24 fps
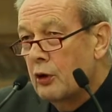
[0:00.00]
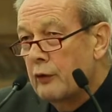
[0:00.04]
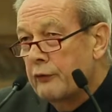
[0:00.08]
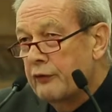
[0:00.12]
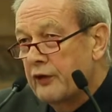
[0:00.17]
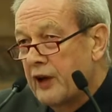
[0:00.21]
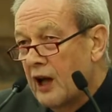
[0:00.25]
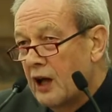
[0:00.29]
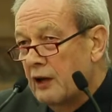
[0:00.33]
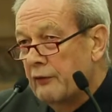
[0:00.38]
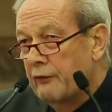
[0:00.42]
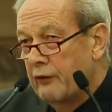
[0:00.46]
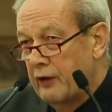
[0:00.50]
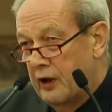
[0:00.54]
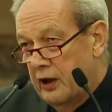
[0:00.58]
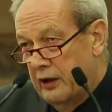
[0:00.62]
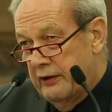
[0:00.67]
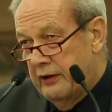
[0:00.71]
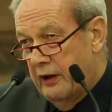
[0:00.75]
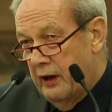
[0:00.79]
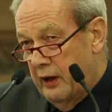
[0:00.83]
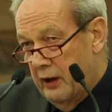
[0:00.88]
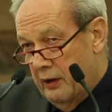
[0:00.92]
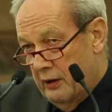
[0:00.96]
off Calvin
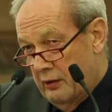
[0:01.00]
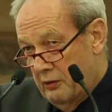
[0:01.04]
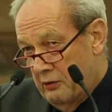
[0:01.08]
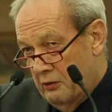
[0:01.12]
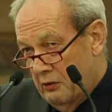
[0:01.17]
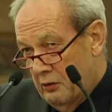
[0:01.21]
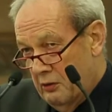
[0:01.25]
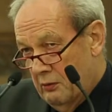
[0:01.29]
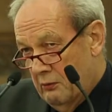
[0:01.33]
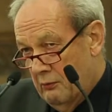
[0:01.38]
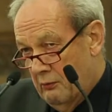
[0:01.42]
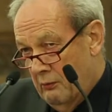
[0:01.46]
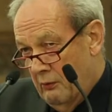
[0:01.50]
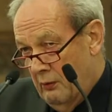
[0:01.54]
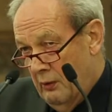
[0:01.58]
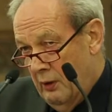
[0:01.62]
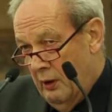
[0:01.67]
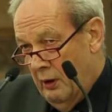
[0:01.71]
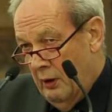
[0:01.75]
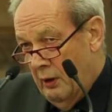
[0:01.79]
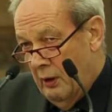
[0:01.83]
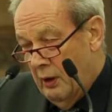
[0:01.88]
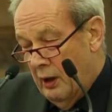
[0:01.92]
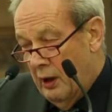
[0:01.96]
Tér,
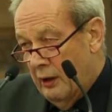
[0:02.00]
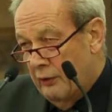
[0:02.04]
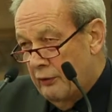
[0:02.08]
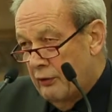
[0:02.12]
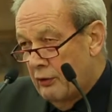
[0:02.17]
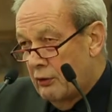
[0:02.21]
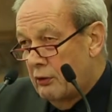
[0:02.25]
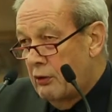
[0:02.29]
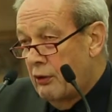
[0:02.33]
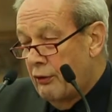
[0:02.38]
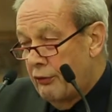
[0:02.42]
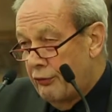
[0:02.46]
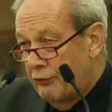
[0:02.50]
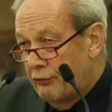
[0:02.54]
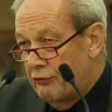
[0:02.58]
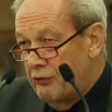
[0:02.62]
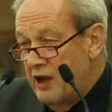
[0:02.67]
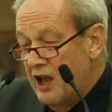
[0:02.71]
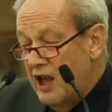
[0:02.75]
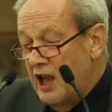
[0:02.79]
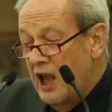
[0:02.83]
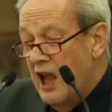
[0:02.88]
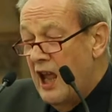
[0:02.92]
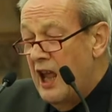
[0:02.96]
and there are
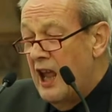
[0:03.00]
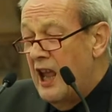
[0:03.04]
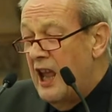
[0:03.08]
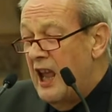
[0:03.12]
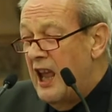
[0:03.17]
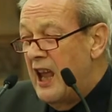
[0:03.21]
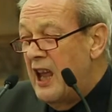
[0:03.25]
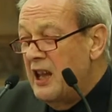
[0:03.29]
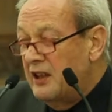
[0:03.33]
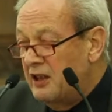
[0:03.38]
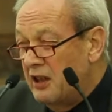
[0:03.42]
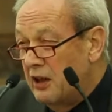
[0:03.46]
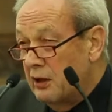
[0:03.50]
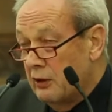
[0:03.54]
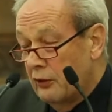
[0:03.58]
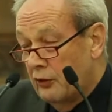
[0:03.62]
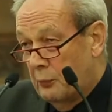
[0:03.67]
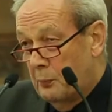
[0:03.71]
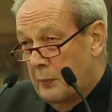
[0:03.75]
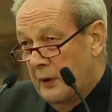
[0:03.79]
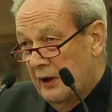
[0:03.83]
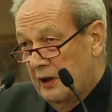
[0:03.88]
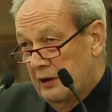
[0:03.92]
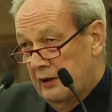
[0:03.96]
three hideous
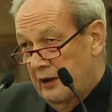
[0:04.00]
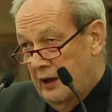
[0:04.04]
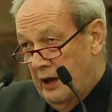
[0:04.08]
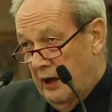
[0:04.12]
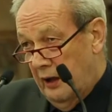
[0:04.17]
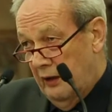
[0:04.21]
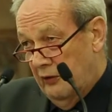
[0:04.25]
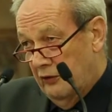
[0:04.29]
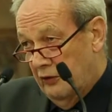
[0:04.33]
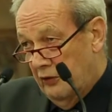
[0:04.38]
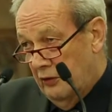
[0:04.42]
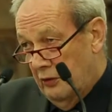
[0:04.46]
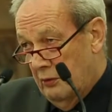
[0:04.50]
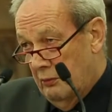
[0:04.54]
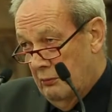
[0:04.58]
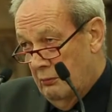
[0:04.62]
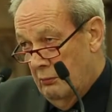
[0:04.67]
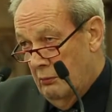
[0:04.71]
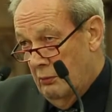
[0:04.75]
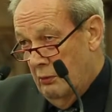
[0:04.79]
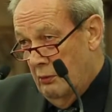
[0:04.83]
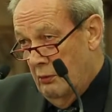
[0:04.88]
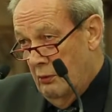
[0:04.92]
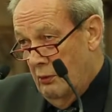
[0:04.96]
buildings
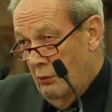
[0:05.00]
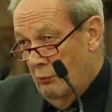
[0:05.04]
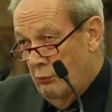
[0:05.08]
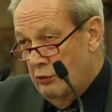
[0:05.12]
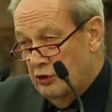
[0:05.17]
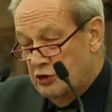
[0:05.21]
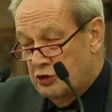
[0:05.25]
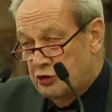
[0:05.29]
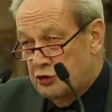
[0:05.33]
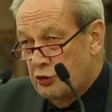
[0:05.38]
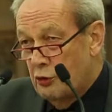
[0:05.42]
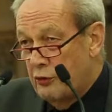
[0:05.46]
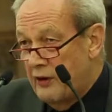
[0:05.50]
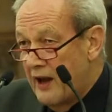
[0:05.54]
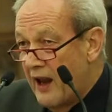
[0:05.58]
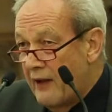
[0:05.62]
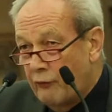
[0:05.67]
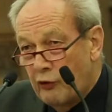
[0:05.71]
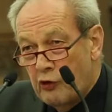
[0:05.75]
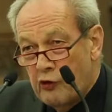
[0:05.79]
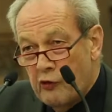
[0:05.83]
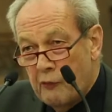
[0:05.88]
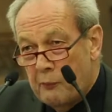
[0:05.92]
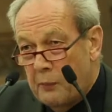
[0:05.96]
which should
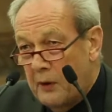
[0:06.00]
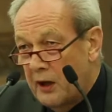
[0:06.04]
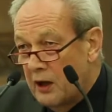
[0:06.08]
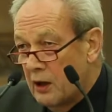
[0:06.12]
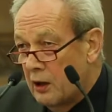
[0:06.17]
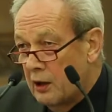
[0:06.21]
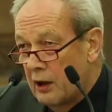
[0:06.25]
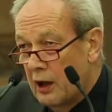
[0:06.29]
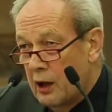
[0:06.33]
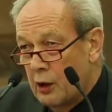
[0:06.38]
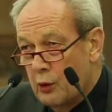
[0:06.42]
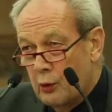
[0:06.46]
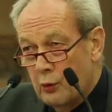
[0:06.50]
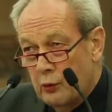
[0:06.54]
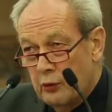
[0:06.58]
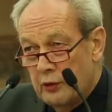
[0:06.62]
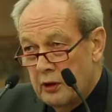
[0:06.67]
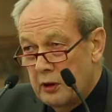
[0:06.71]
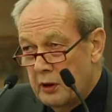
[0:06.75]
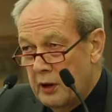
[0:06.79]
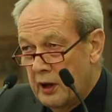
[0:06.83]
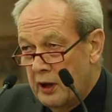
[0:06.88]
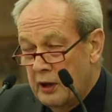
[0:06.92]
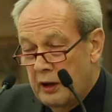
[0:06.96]
never have been allowed
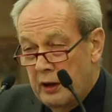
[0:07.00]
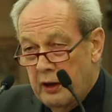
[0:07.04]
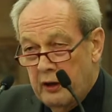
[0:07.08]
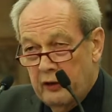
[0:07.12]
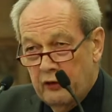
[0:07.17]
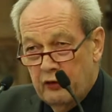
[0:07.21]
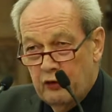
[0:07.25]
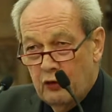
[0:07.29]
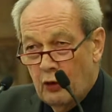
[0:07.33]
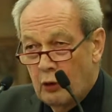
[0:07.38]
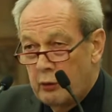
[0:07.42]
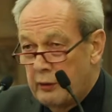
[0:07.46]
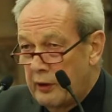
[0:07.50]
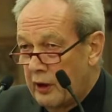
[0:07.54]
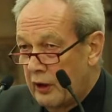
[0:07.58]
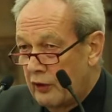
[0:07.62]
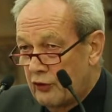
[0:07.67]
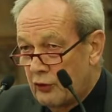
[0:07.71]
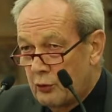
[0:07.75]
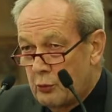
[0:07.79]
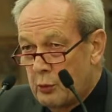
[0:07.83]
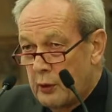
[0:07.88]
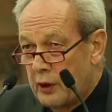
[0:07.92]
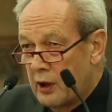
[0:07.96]
in a historic
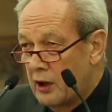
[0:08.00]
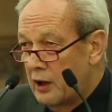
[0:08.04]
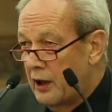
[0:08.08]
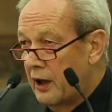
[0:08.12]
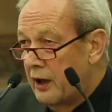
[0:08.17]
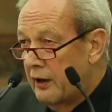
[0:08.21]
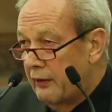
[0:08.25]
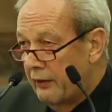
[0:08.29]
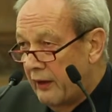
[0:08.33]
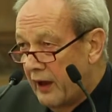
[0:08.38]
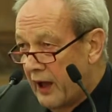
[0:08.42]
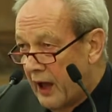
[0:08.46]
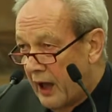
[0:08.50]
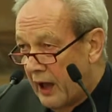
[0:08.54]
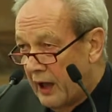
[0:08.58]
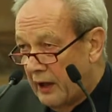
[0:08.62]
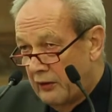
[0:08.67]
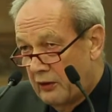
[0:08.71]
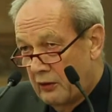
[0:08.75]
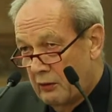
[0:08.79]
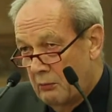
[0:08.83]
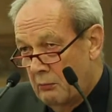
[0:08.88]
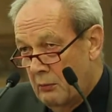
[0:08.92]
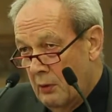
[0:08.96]
square like that.
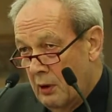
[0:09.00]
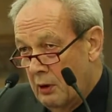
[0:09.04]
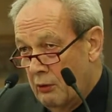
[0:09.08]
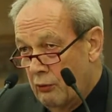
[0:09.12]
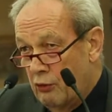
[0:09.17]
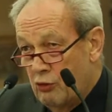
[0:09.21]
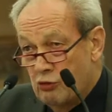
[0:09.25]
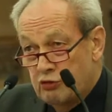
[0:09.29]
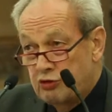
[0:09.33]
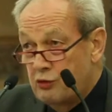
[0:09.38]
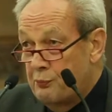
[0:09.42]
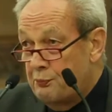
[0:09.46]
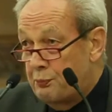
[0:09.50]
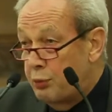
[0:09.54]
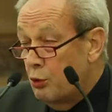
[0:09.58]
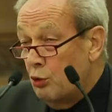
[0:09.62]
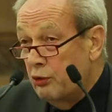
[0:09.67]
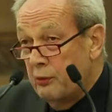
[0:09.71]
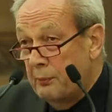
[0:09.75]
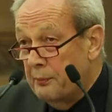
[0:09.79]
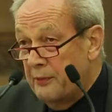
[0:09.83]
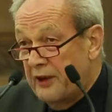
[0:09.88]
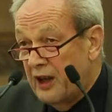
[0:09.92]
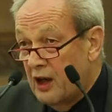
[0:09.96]
You should pull
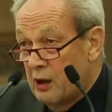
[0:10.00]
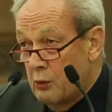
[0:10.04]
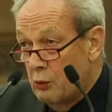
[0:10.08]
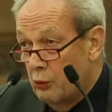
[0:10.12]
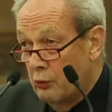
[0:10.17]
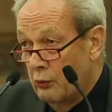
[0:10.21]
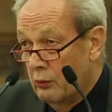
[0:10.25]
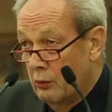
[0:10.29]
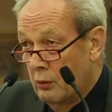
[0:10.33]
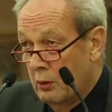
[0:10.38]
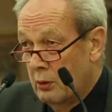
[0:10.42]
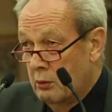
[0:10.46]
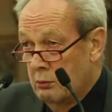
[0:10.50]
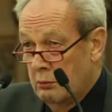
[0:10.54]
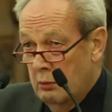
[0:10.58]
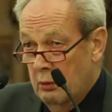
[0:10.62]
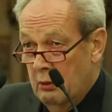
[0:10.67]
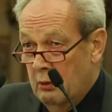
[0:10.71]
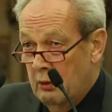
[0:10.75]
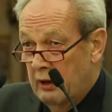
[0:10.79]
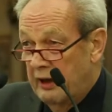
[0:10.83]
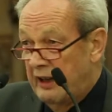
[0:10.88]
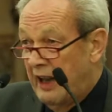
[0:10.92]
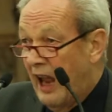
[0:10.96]
them down
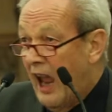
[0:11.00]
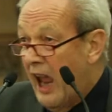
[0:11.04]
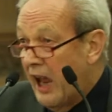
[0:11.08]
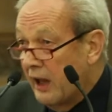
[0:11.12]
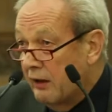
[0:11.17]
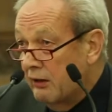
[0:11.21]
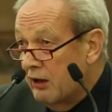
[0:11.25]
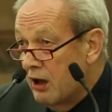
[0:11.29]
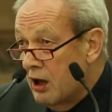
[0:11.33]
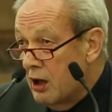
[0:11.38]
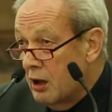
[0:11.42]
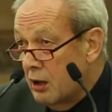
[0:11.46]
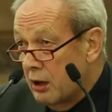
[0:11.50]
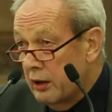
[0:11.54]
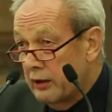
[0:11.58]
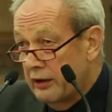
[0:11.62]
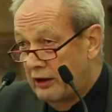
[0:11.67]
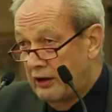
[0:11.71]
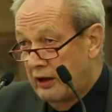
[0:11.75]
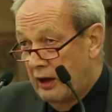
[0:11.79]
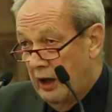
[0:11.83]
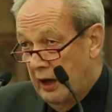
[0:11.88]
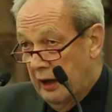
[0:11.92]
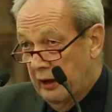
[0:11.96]
and hang the
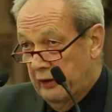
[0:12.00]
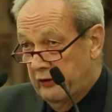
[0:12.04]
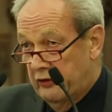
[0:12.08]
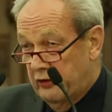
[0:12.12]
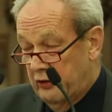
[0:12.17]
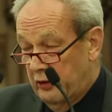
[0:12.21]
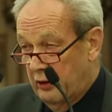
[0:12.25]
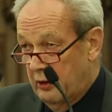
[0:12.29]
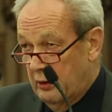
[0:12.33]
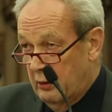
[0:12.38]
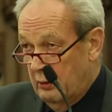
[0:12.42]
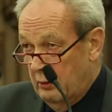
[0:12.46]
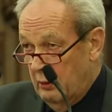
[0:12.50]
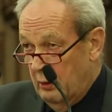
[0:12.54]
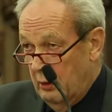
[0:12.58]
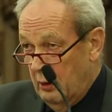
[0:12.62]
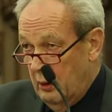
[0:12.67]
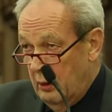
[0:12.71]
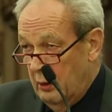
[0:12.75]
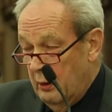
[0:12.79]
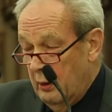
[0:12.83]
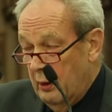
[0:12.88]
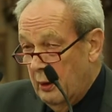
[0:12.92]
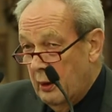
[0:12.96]
architects.
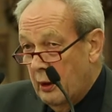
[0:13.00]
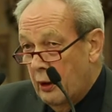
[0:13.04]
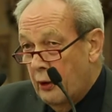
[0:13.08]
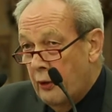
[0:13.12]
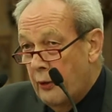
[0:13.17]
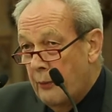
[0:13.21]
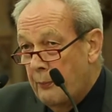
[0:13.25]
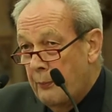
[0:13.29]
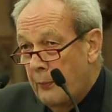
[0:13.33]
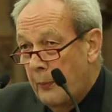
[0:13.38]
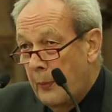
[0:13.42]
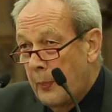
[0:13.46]
There